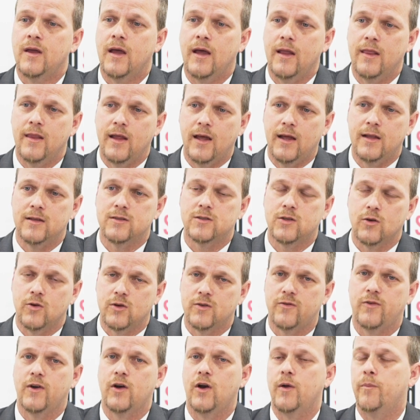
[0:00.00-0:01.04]
And then, so
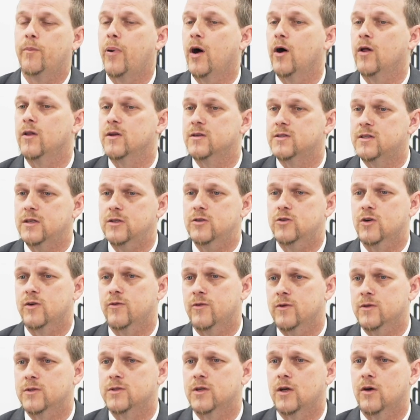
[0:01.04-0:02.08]
it's very policy
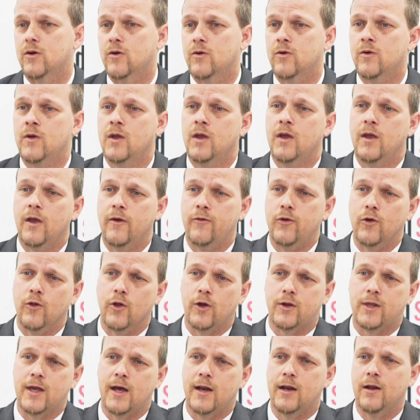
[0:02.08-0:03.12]
driven. So if you
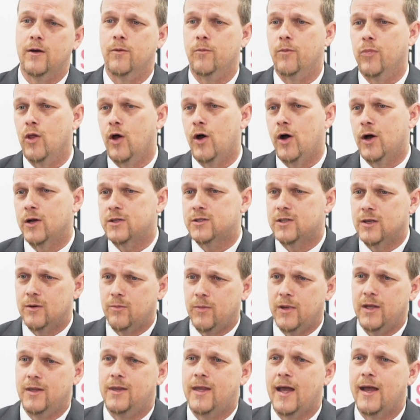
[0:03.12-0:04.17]
looked at it in blocks,
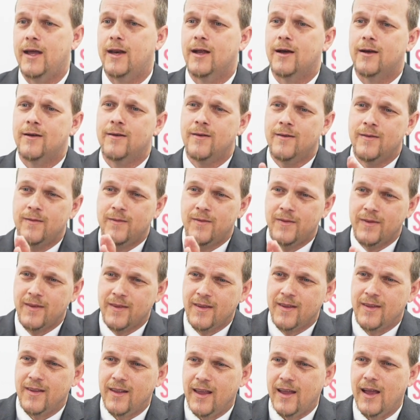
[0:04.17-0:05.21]
it'd be data,
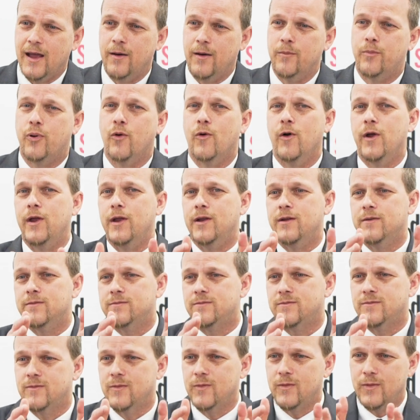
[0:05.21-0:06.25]
endpoint,
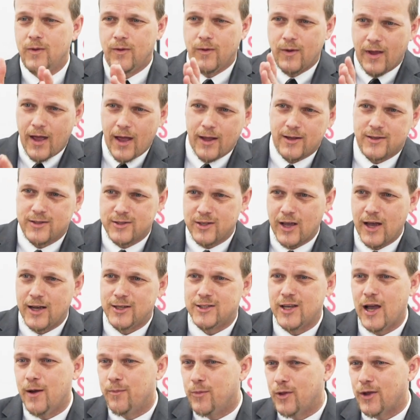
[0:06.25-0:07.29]

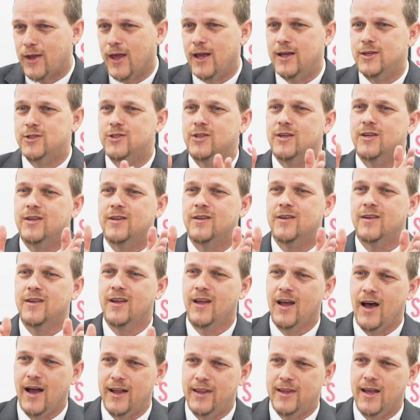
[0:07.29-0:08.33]
/ application,
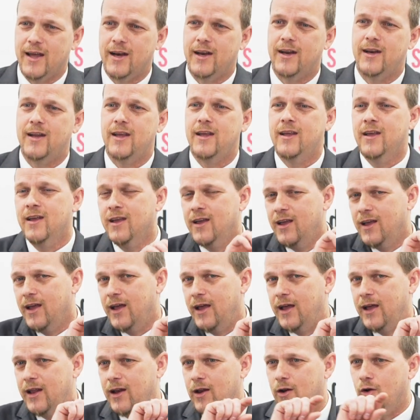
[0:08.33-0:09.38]
identity,
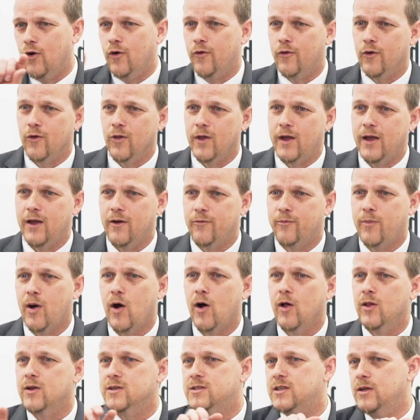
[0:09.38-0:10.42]
and an overlay of
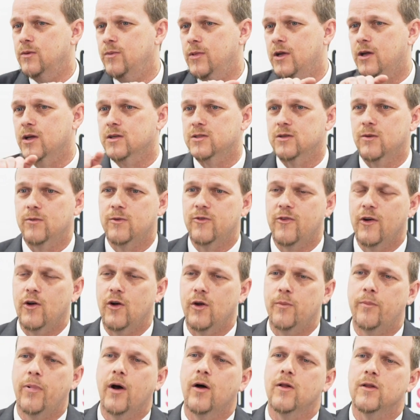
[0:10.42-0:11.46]
policy because it's
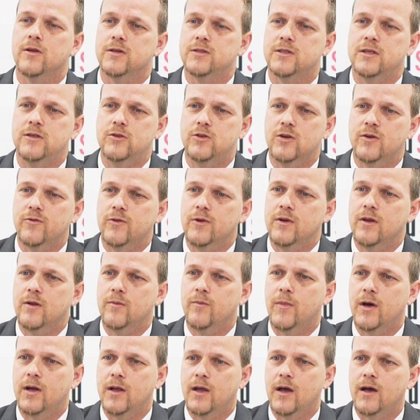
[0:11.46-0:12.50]
very policy driven
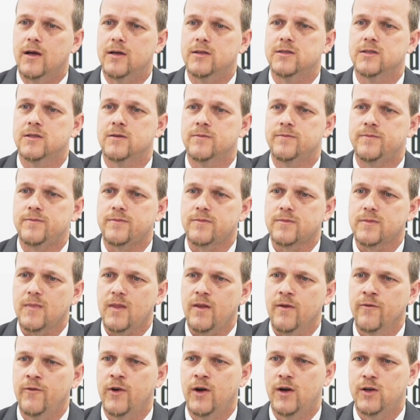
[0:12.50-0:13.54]
in my eyes,
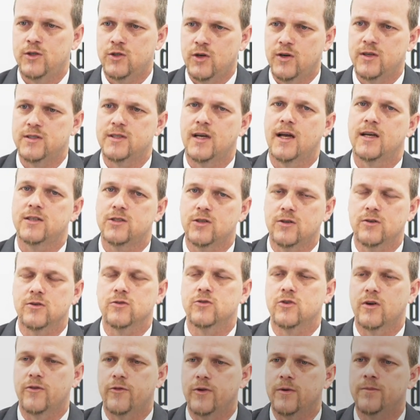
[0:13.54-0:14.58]
very
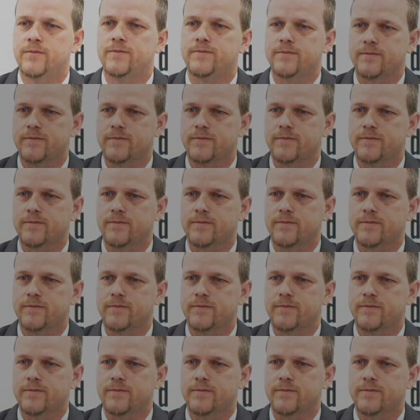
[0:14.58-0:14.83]
transactional driven.